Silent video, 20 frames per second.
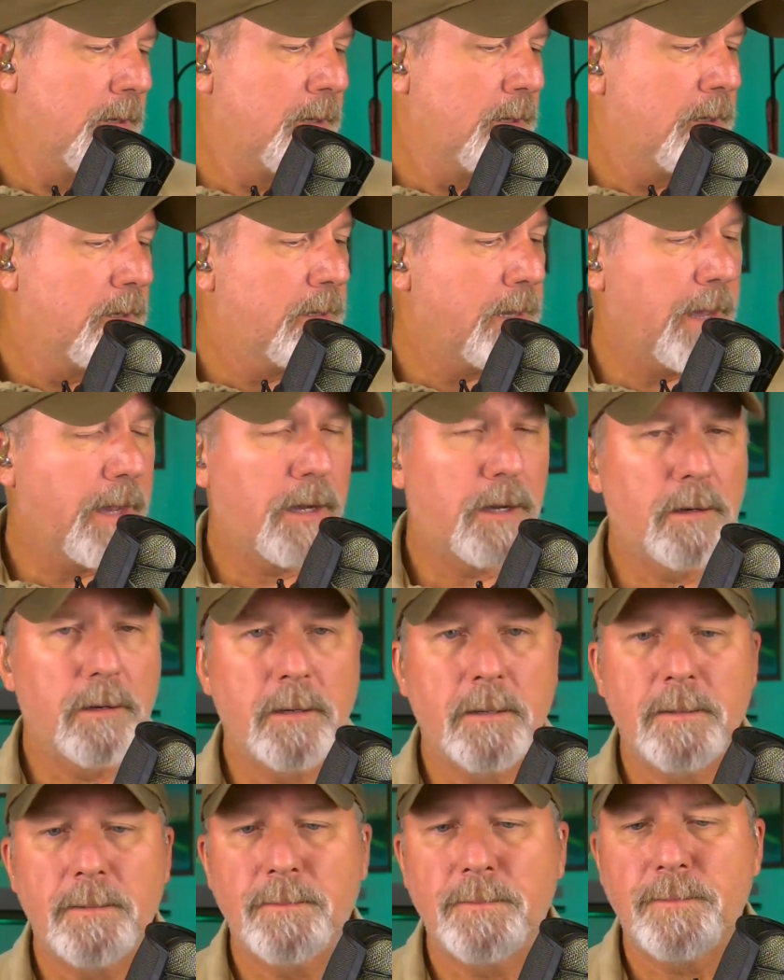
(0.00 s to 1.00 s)
Now,
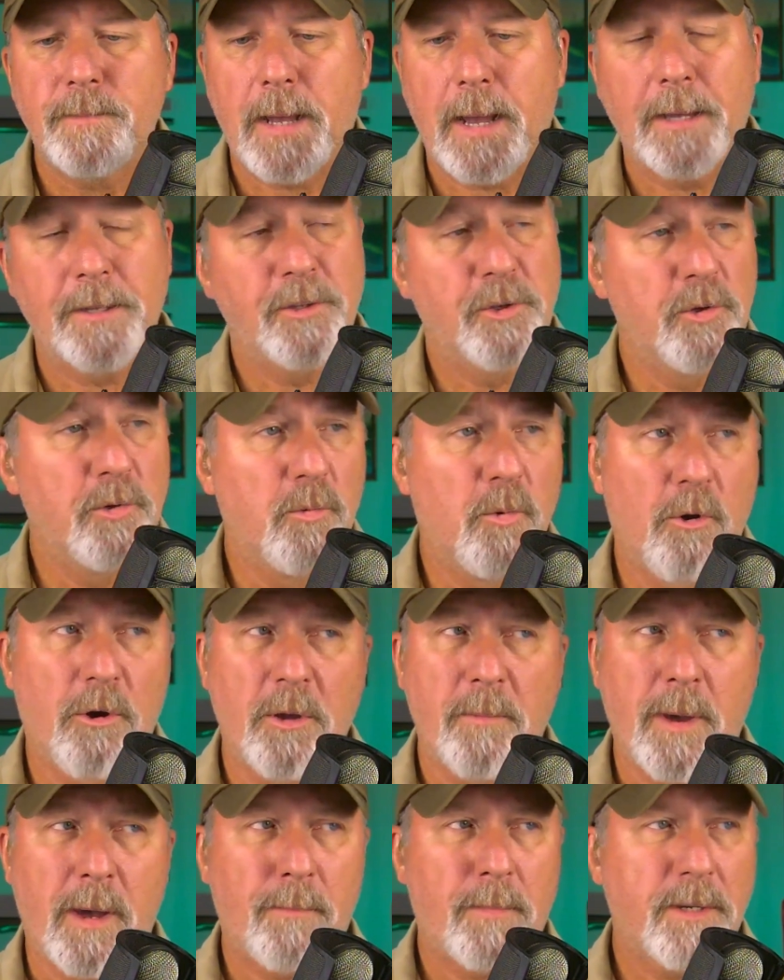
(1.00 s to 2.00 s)
I do worry
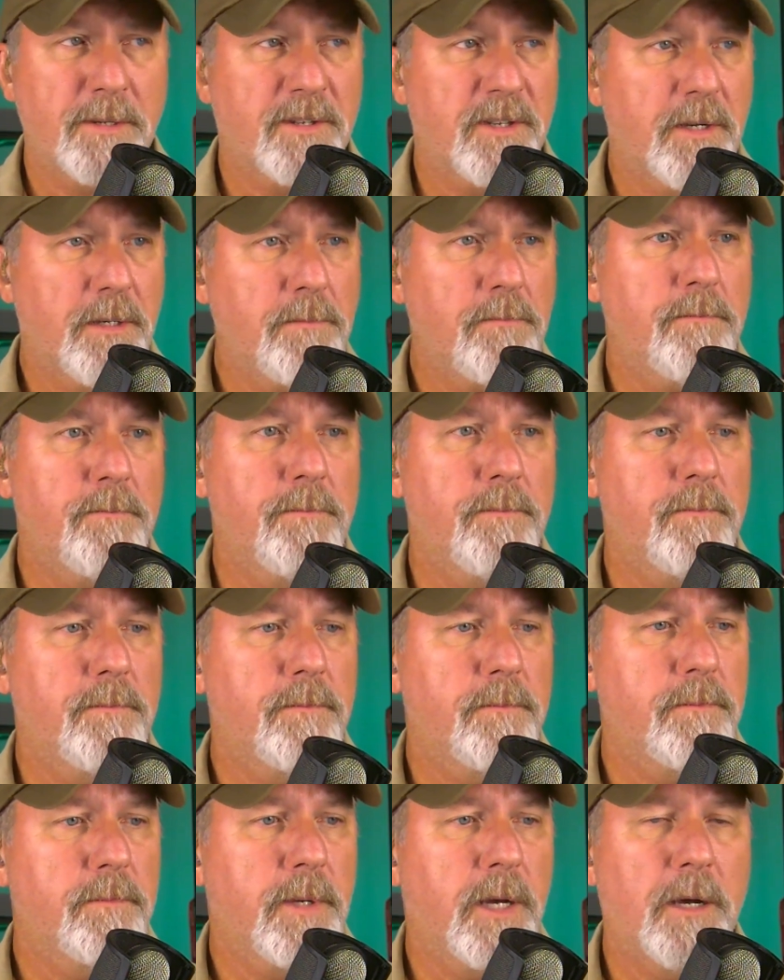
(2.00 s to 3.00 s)
about my son.
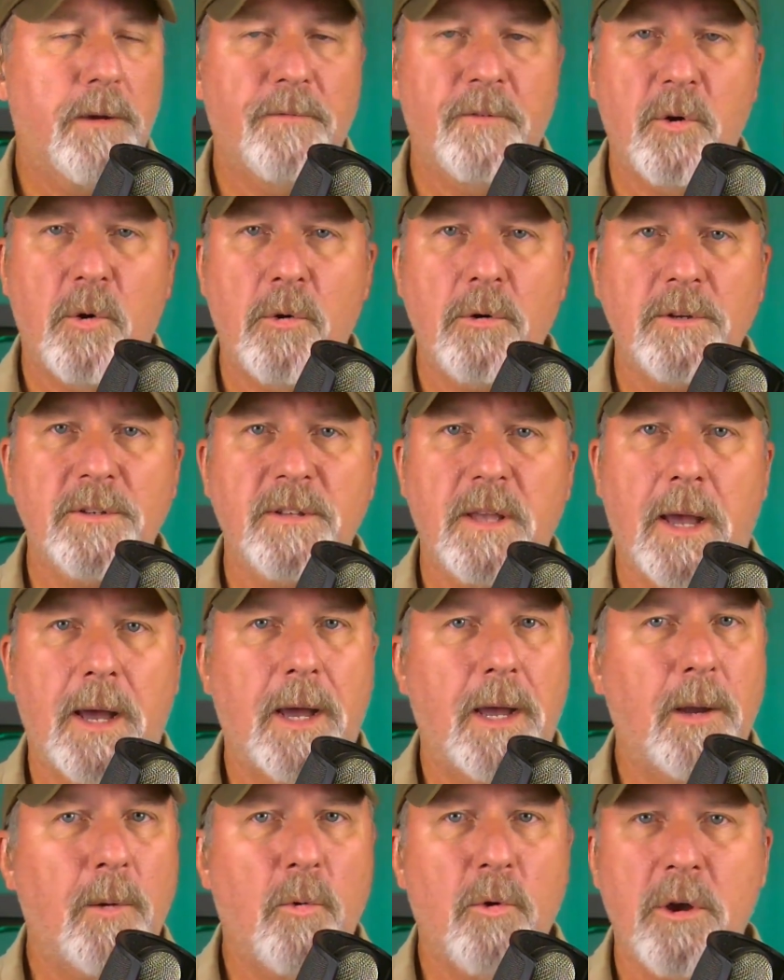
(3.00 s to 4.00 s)
Of course,
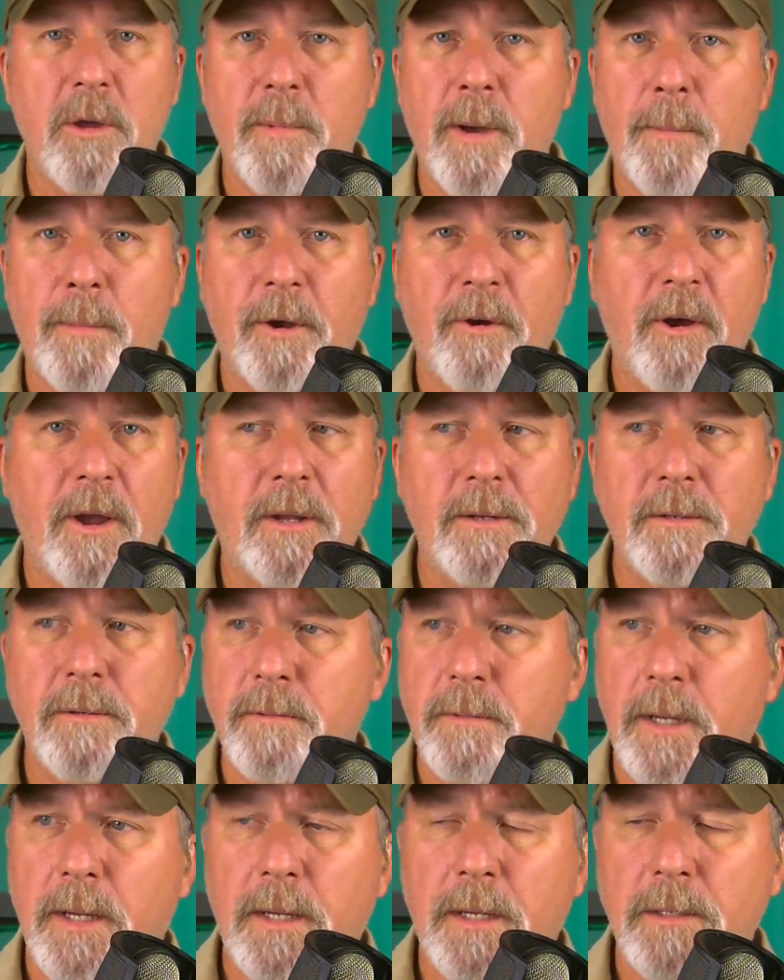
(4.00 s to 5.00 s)
I worry about my
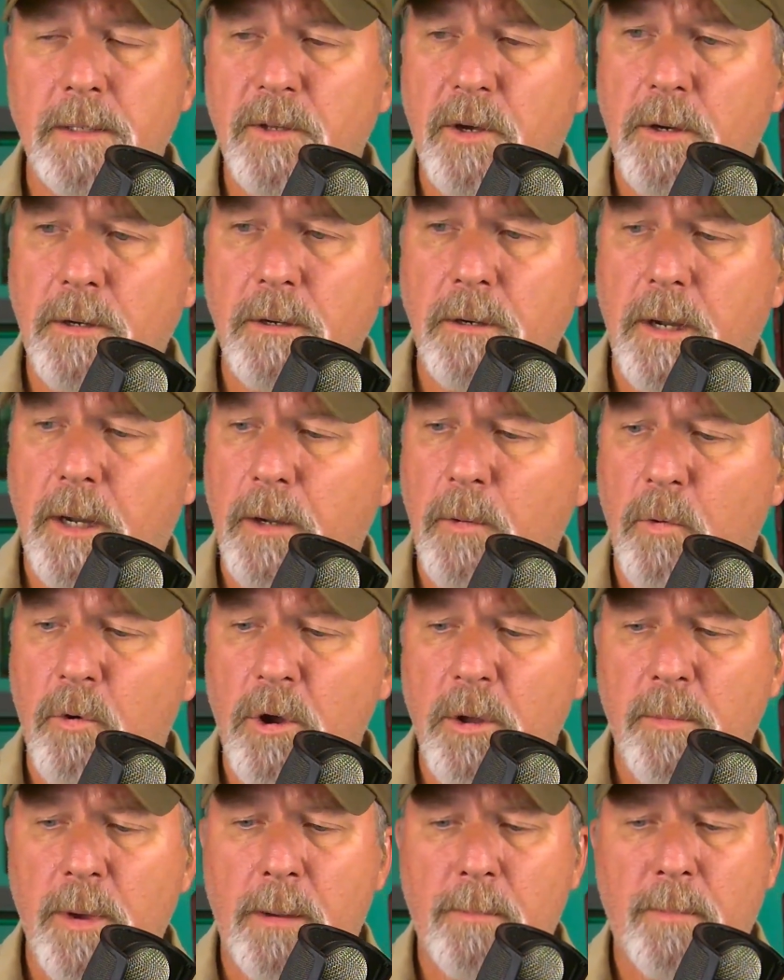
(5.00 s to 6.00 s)
granddaughter. I
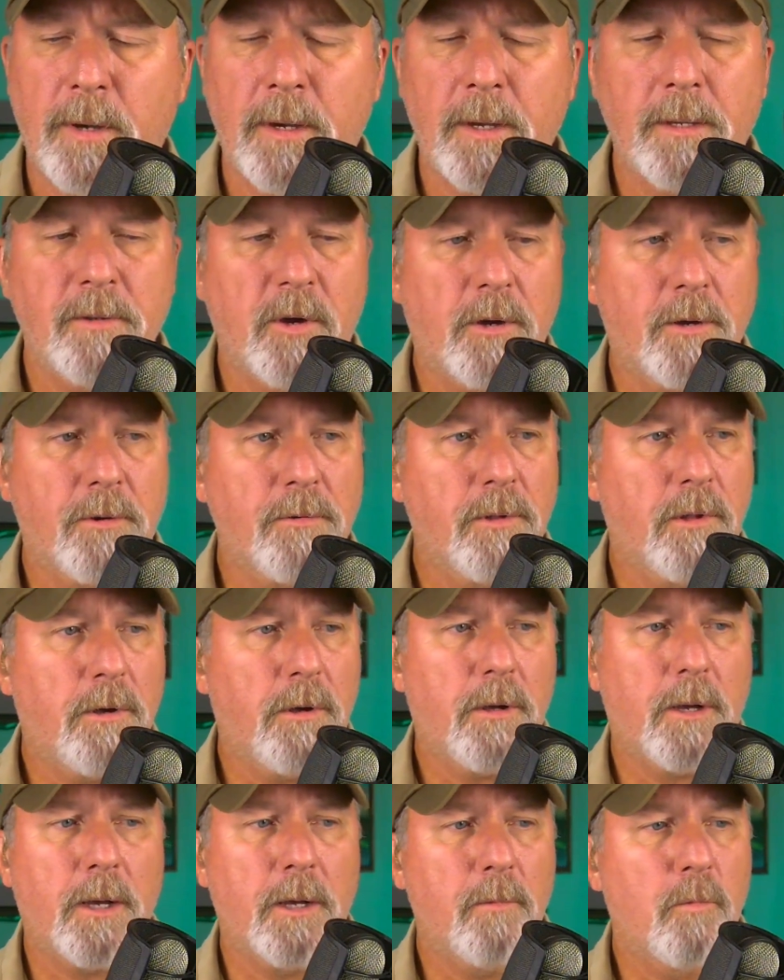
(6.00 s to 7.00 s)
worry about my
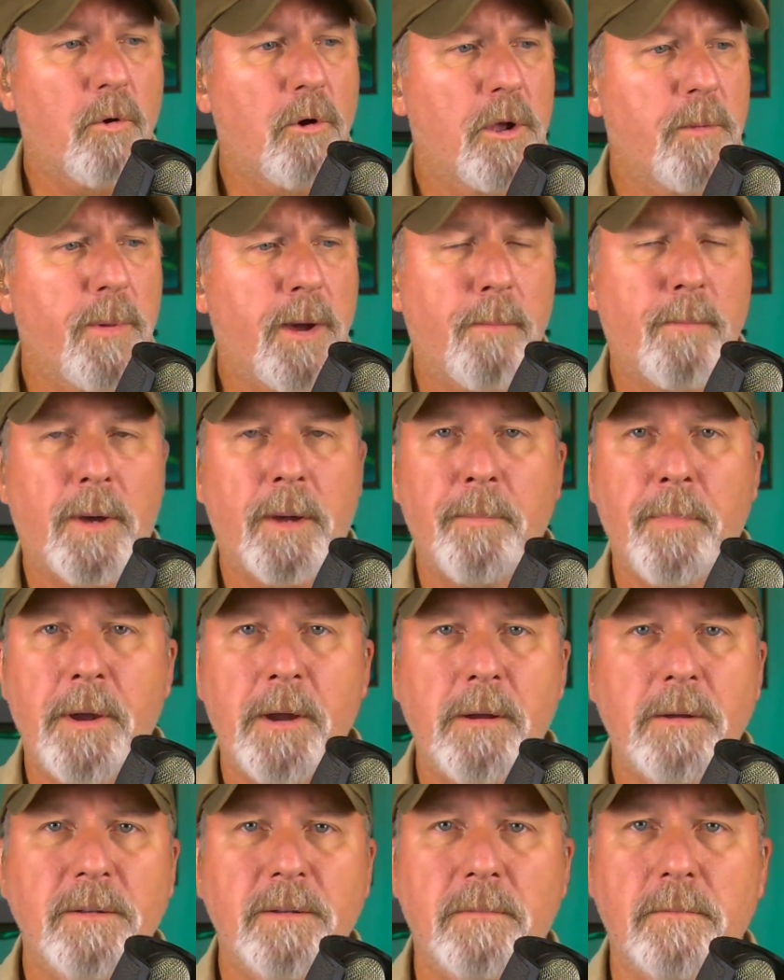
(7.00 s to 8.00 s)
daughter-in-law. I worry about my
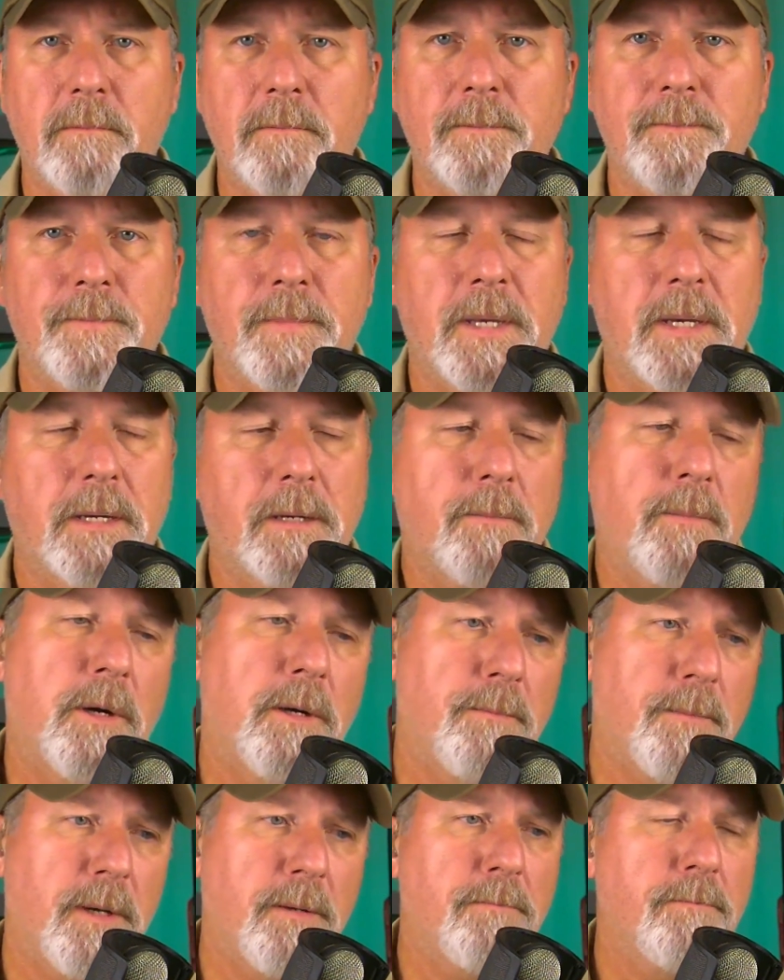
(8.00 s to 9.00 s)
parent.
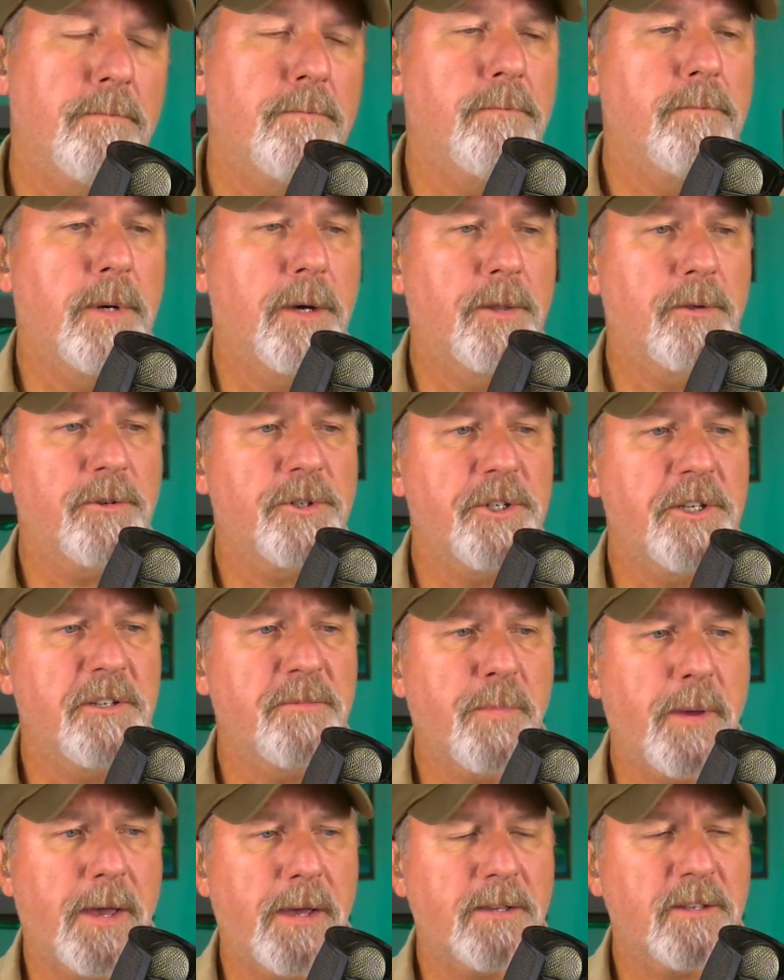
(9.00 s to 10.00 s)
Well, my mother, she's
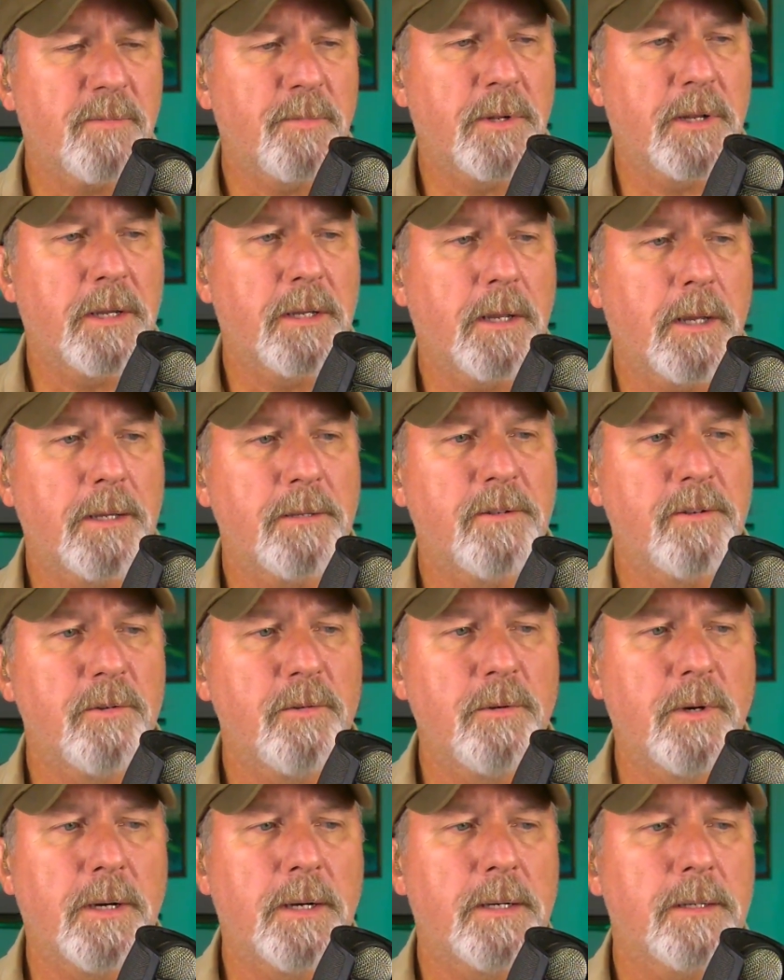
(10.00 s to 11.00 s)
passed, but I
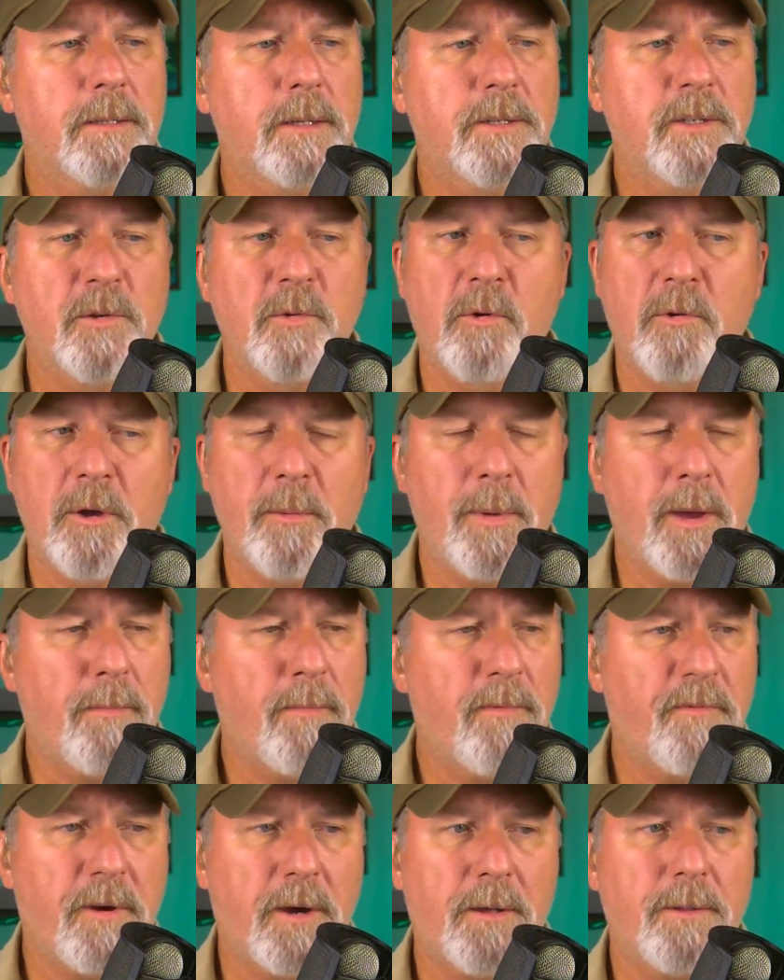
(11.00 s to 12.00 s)
do worry about
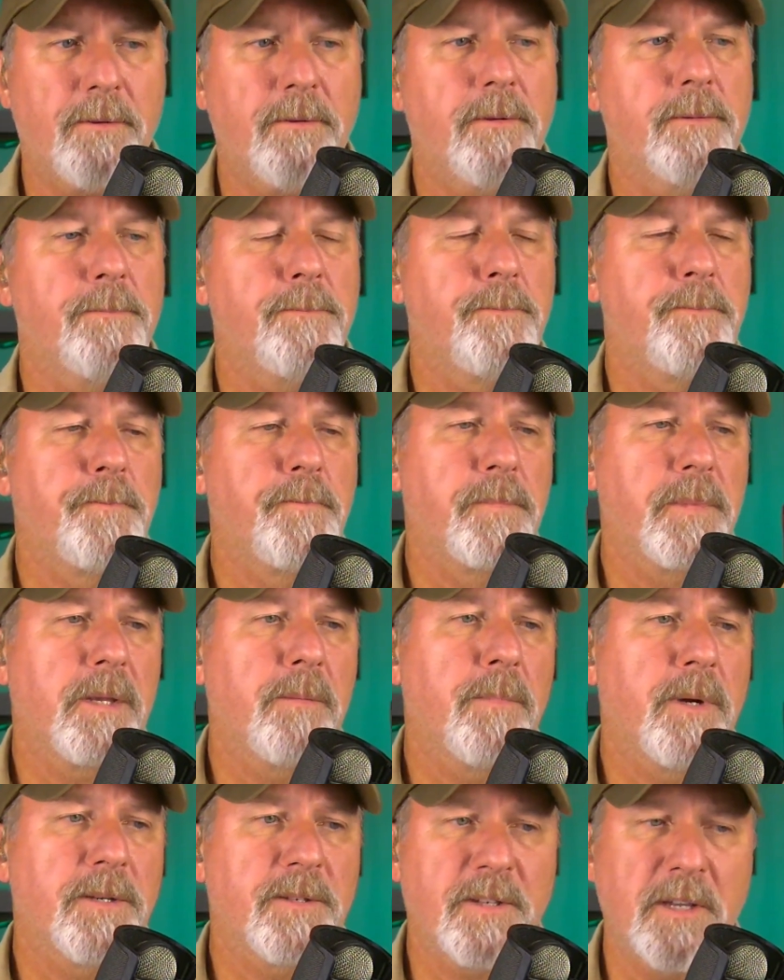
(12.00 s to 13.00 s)
my father and
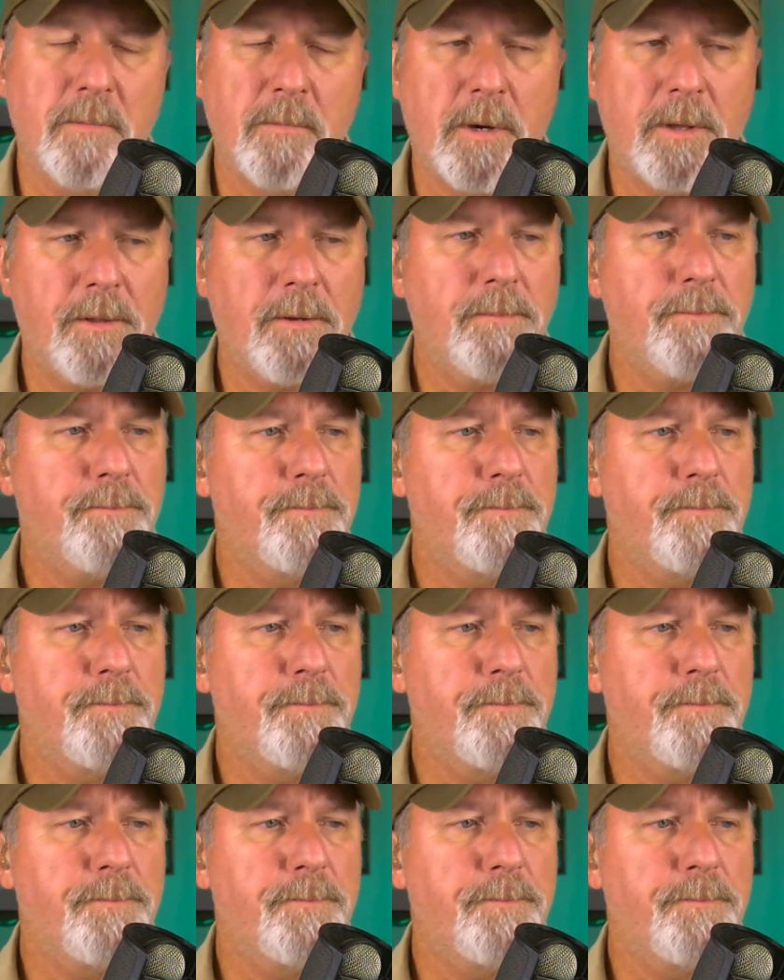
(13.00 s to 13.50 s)
my stepmother.